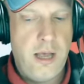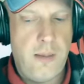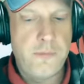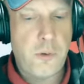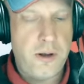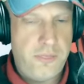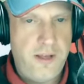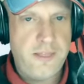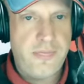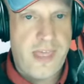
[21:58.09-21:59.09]
Um, so I
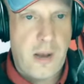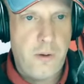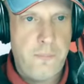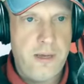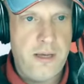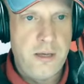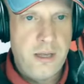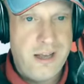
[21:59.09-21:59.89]
think that that would be